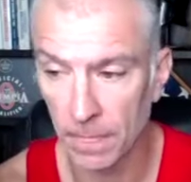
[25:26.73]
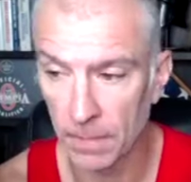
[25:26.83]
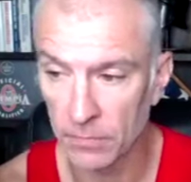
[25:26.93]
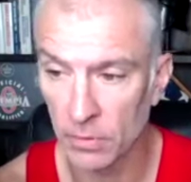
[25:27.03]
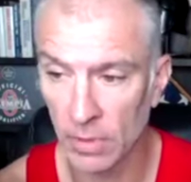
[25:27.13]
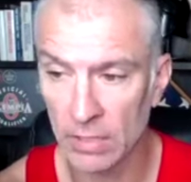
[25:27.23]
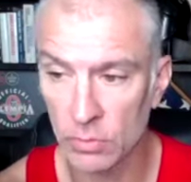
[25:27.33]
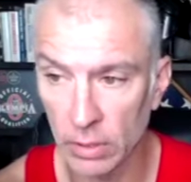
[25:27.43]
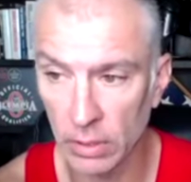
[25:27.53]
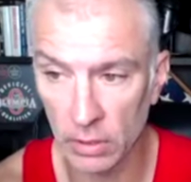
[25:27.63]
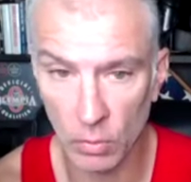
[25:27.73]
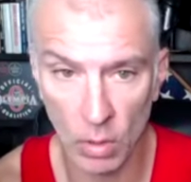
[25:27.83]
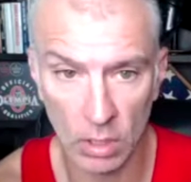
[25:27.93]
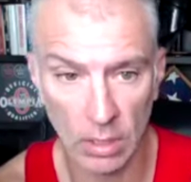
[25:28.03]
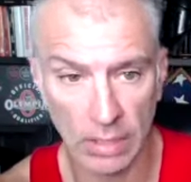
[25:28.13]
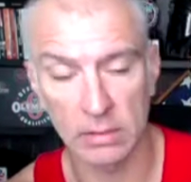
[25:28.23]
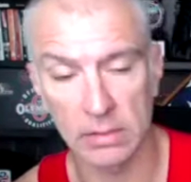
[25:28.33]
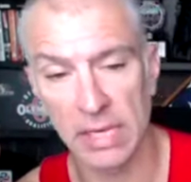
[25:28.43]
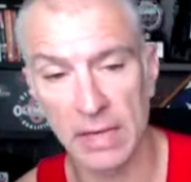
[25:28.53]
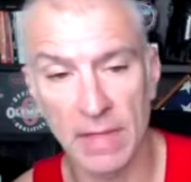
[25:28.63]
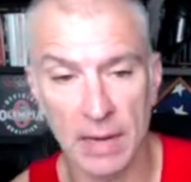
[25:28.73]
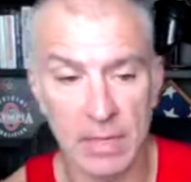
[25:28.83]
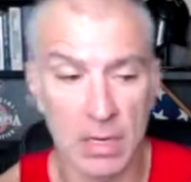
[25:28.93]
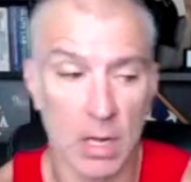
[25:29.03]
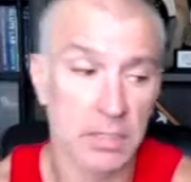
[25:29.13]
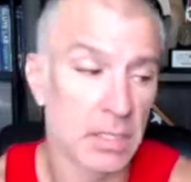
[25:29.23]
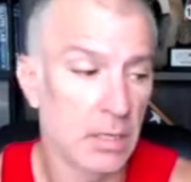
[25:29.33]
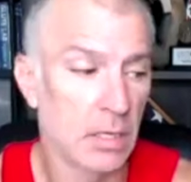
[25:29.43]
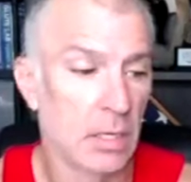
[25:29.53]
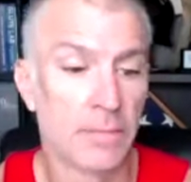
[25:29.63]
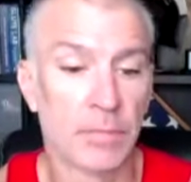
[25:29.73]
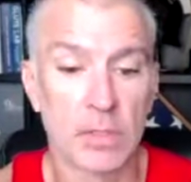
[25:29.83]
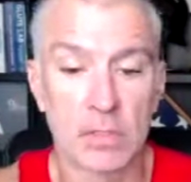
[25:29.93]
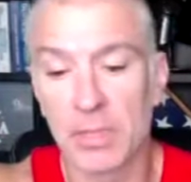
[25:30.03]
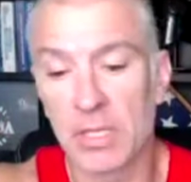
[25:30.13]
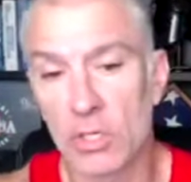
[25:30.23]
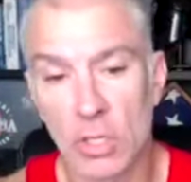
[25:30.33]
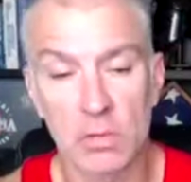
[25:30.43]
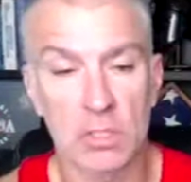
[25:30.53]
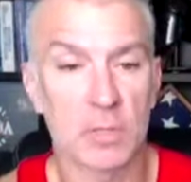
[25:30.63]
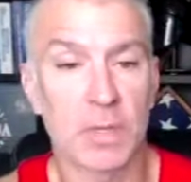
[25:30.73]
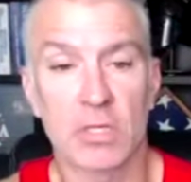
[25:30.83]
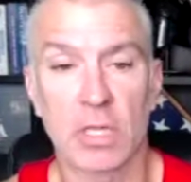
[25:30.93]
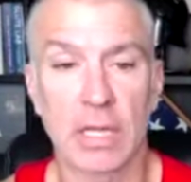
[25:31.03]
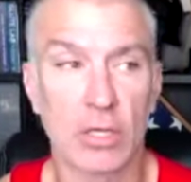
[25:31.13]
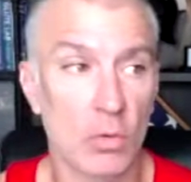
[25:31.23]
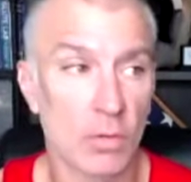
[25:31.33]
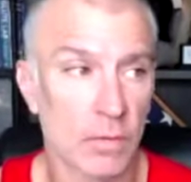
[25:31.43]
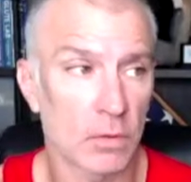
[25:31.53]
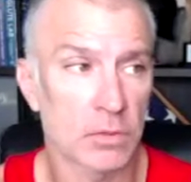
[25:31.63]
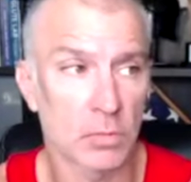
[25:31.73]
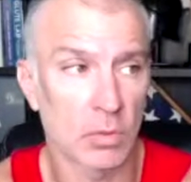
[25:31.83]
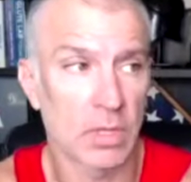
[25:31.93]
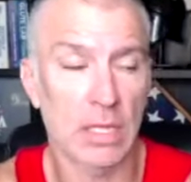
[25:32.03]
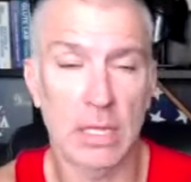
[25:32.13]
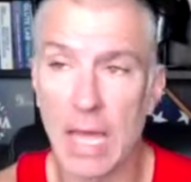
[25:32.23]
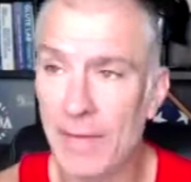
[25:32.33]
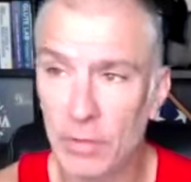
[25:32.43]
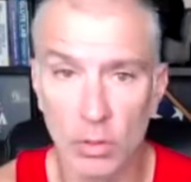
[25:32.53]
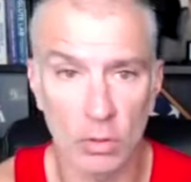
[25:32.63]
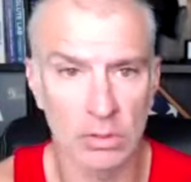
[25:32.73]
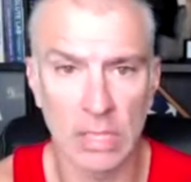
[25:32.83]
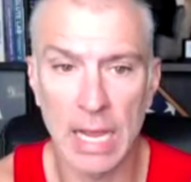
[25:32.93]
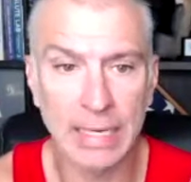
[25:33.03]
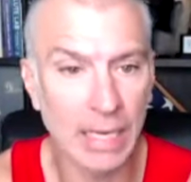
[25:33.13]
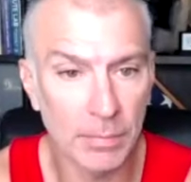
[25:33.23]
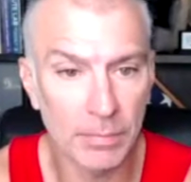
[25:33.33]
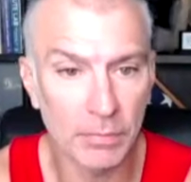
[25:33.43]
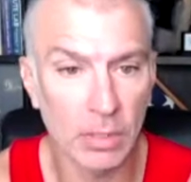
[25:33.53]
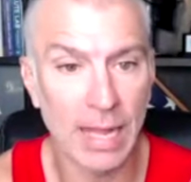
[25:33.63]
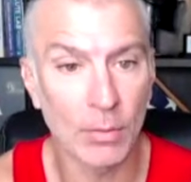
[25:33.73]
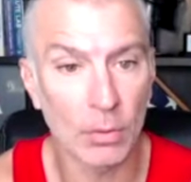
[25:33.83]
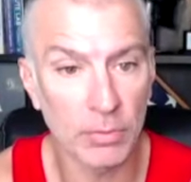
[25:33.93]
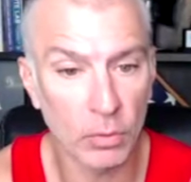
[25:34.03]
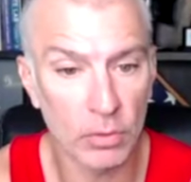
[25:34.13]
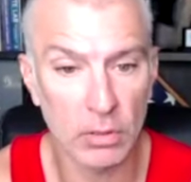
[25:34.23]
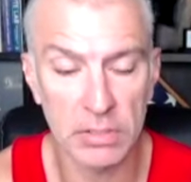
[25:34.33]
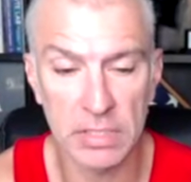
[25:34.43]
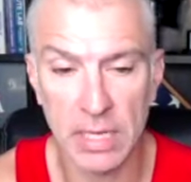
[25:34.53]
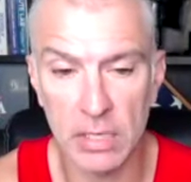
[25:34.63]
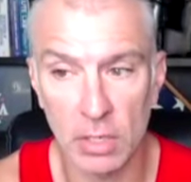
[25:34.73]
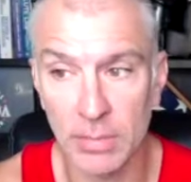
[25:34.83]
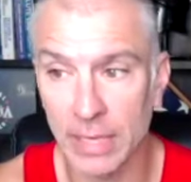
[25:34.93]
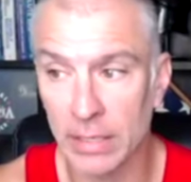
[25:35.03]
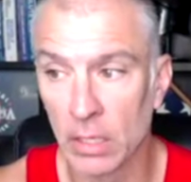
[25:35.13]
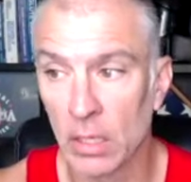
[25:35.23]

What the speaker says: So that's really, you want to like save that. I mean, honestly, some of these shows, especially like Universe, where they have the girls lining up for an hour before they're on stage, I'm like,